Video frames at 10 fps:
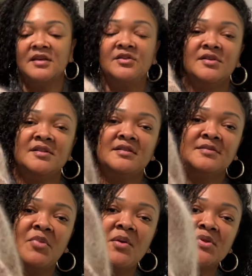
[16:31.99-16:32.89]
you can
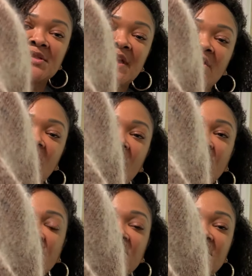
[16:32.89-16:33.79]
probably tell a
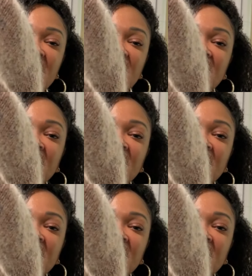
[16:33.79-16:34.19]
little bit